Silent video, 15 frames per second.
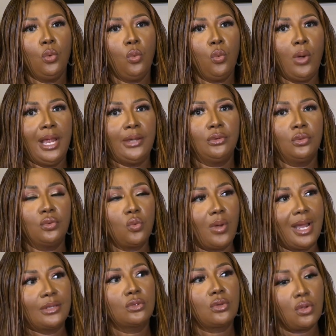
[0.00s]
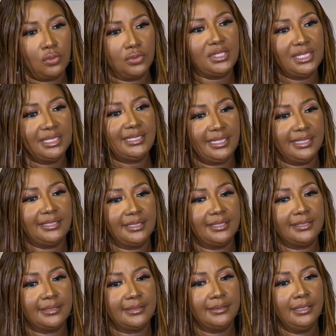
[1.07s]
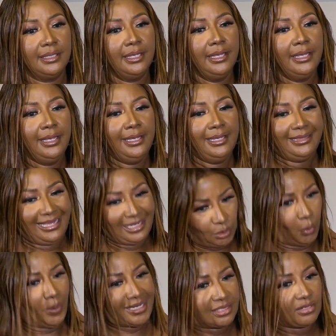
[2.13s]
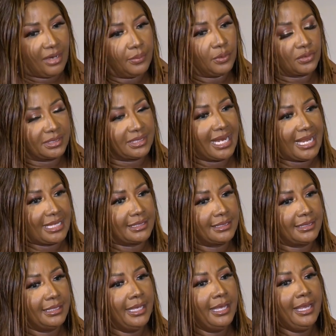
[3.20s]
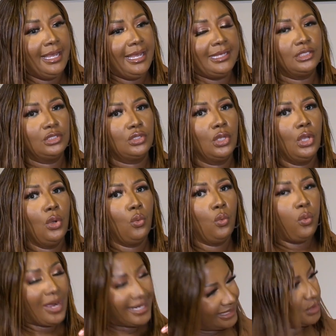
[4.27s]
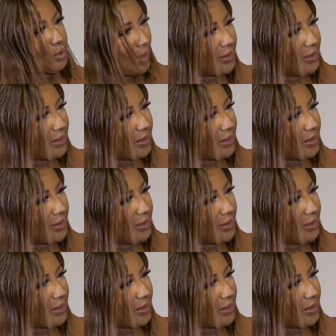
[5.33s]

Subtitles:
one-on-one coaching sessions. That's where trouble starts. And what is